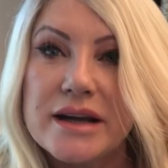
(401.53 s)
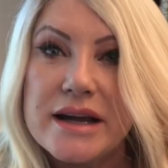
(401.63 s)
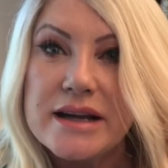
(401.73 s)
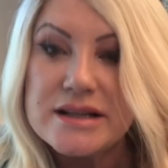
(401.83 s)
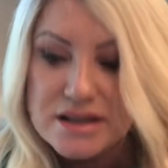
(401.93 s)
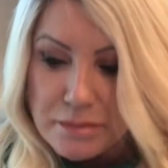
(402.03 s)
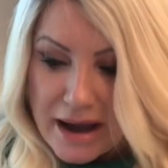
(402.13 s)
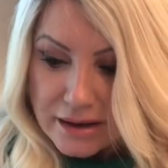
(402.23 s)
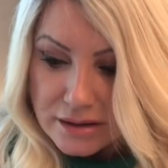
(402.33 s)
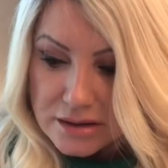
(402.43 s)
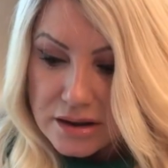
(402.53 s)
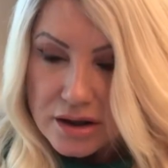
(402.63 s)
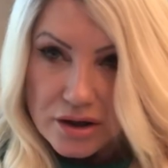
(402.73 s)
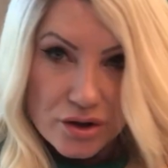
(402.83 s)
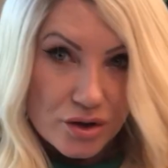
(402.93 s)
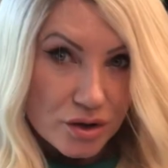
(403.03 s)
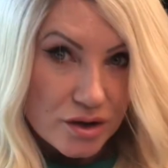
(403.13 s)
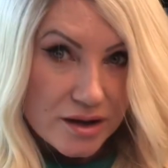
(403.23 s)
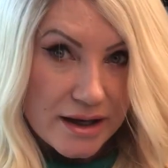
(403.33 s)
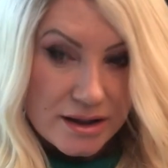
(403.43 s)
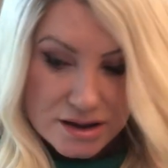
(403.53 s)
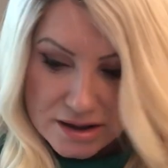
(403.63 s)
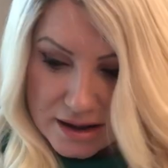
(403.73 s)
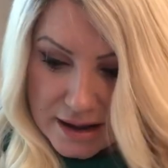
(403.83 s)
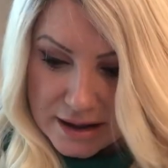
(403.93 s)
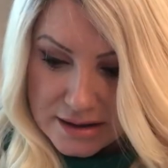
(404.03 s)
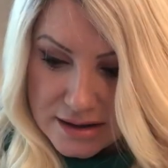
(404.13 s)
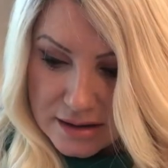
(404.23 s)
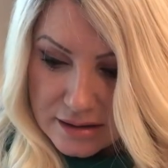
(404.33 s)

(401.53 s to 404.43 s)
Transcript: he smelled good things to eat.